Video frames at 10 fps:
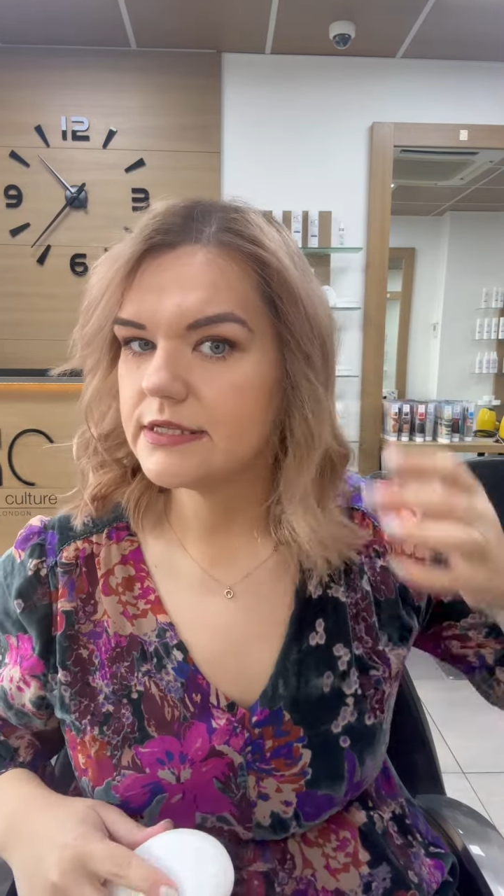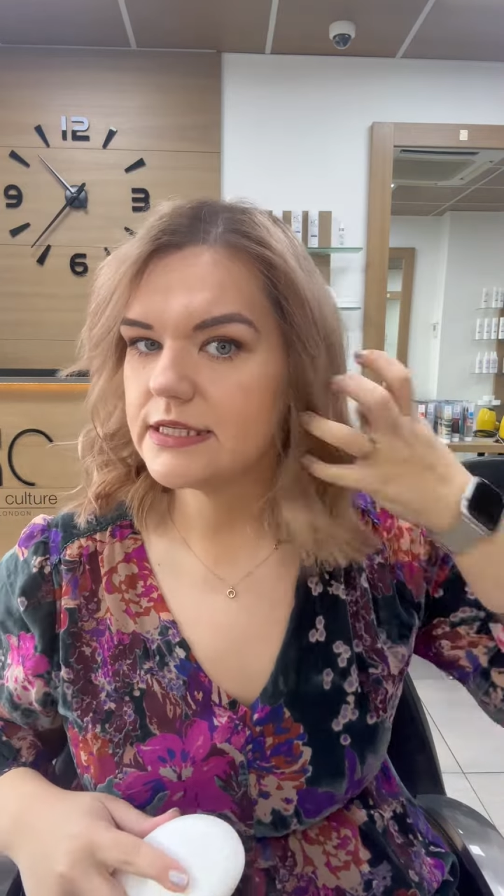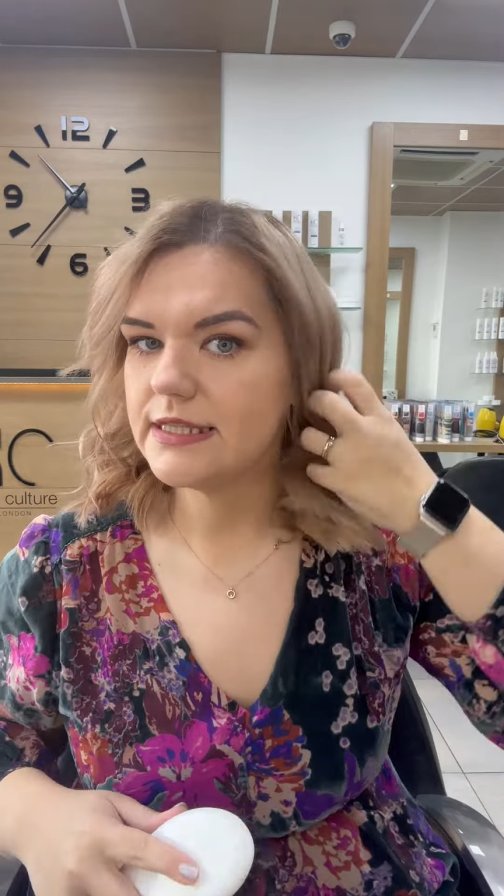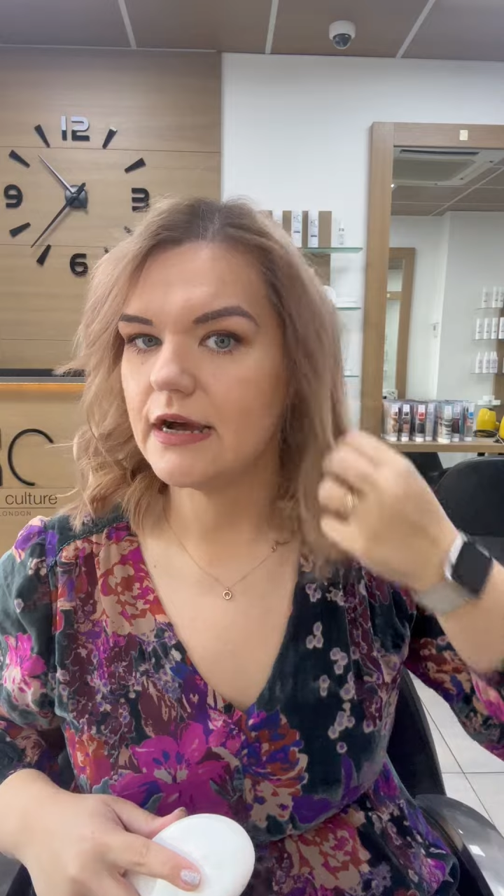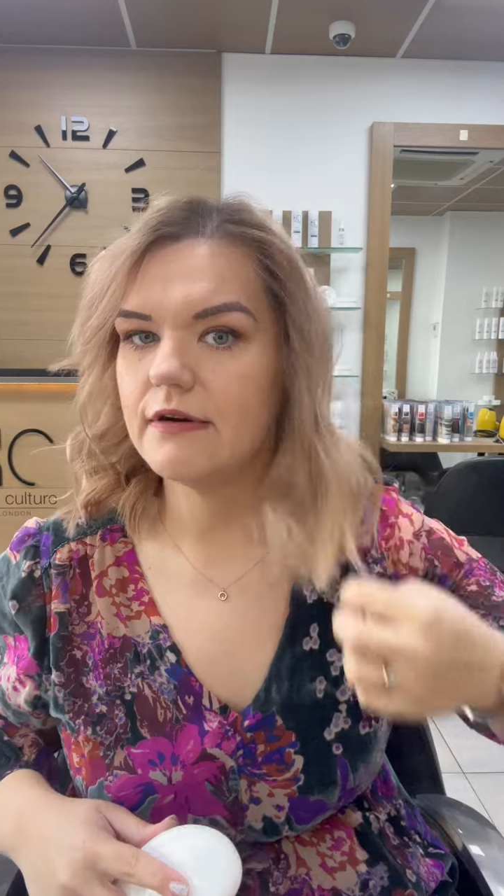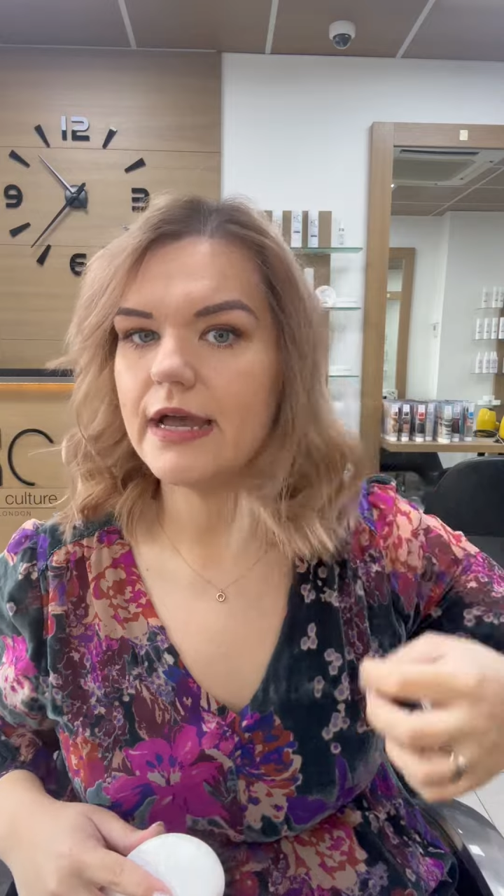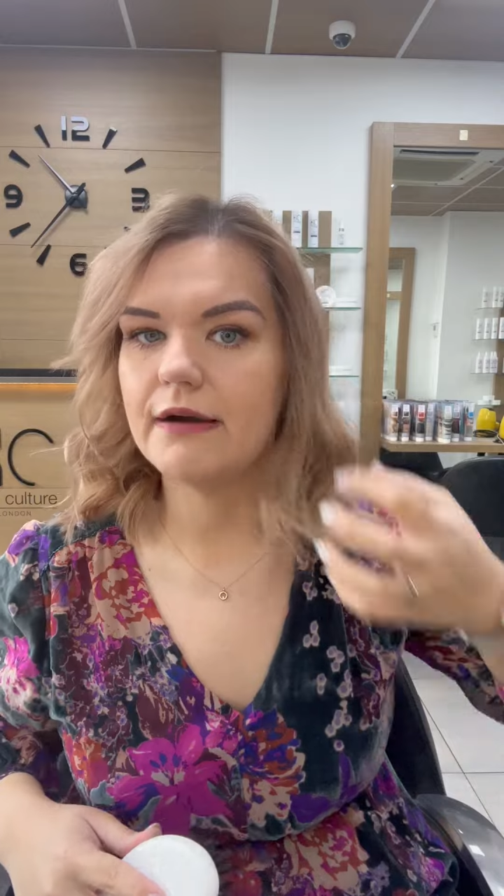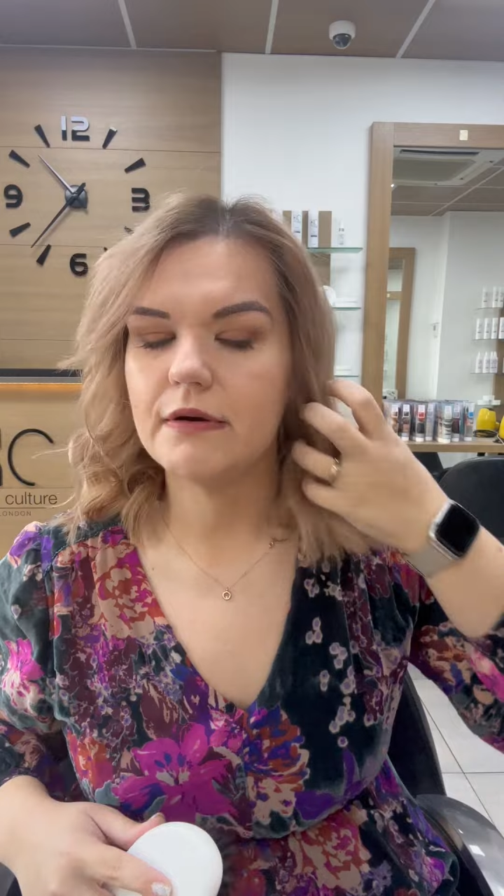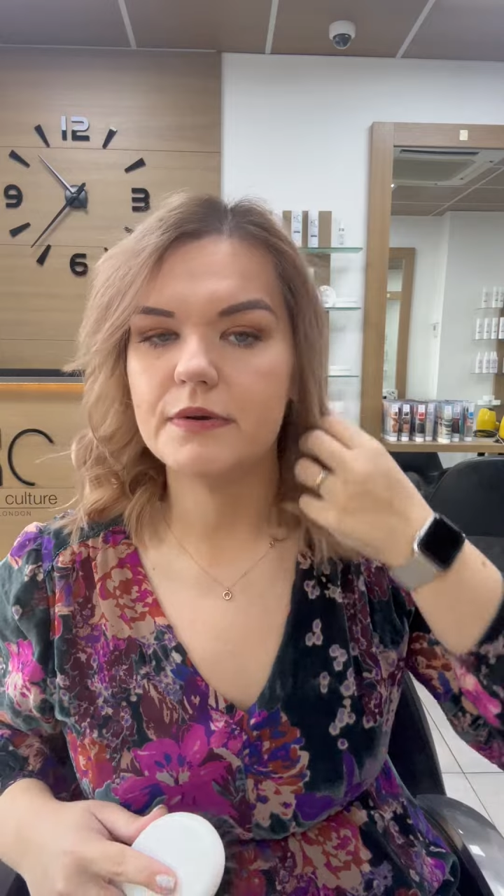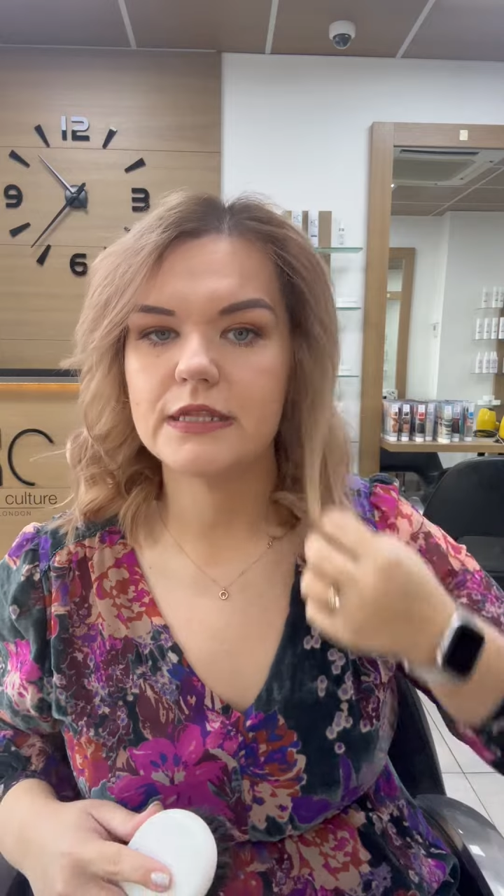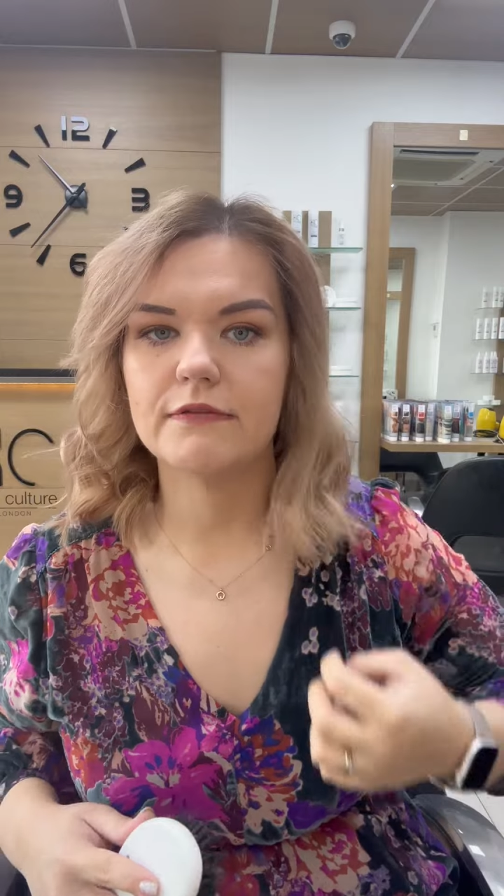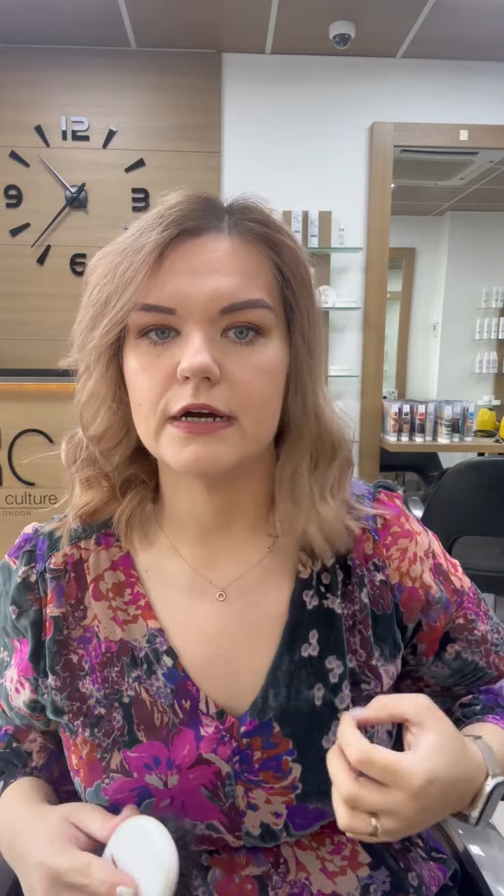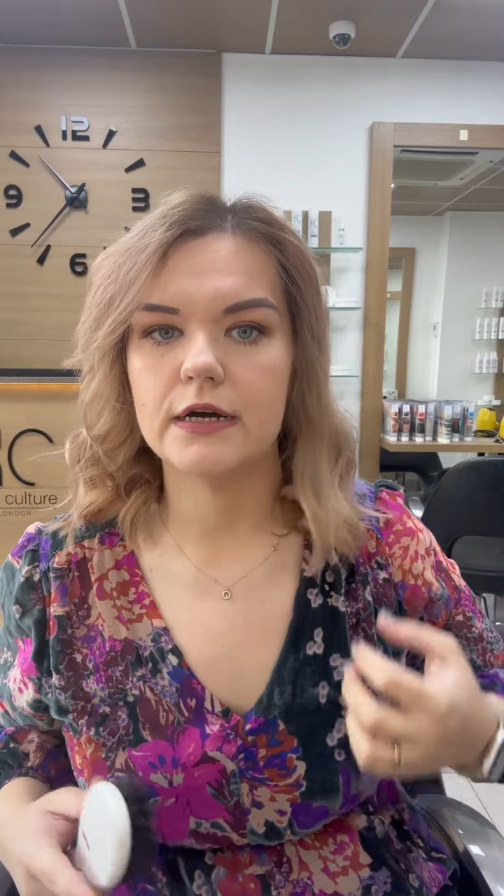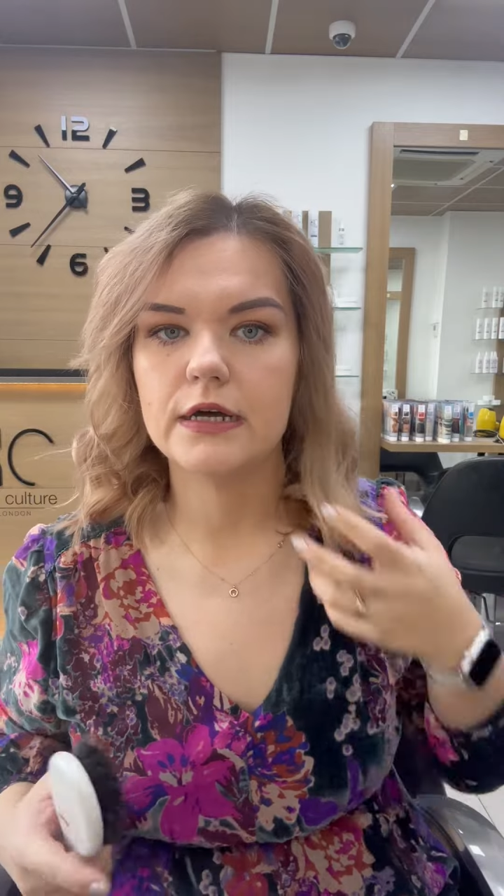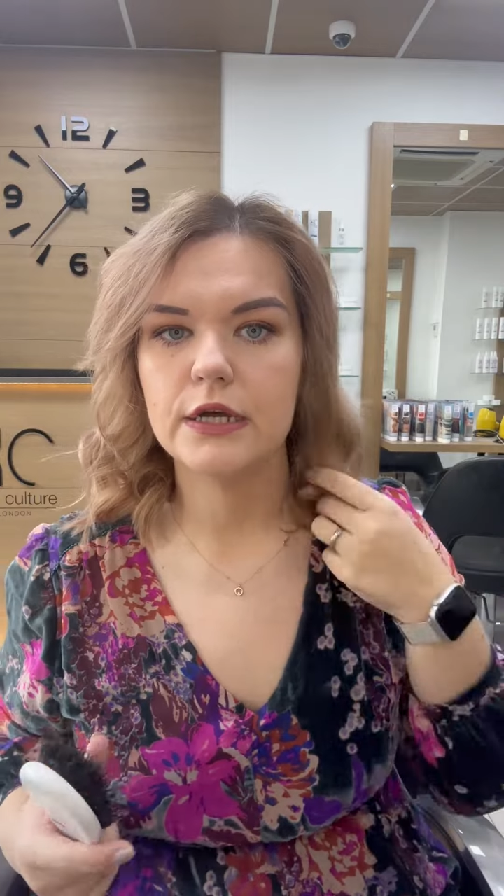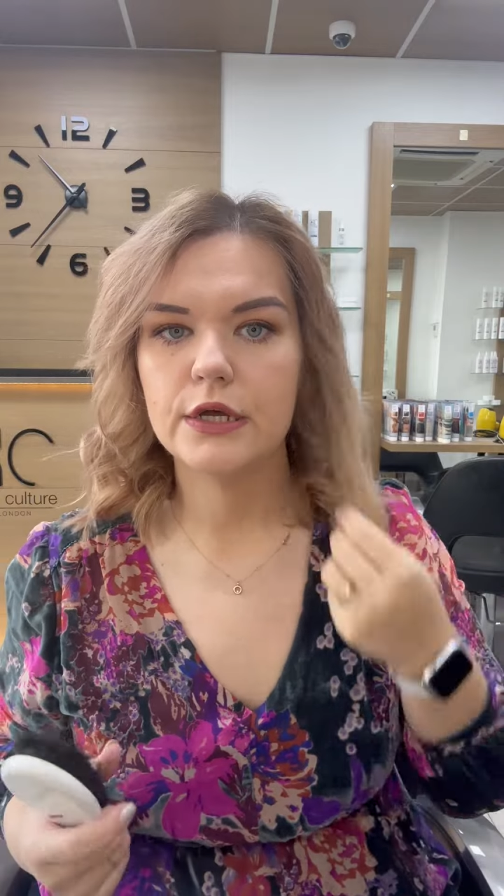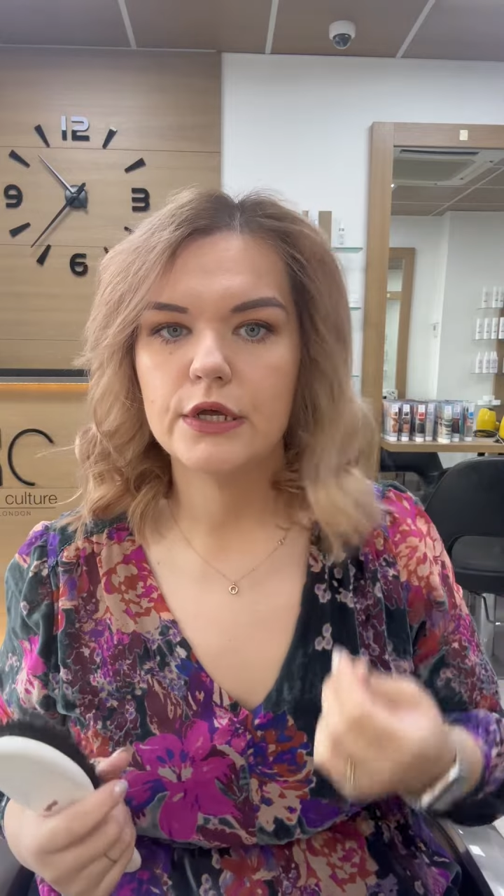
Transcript: You see now I have a bit of a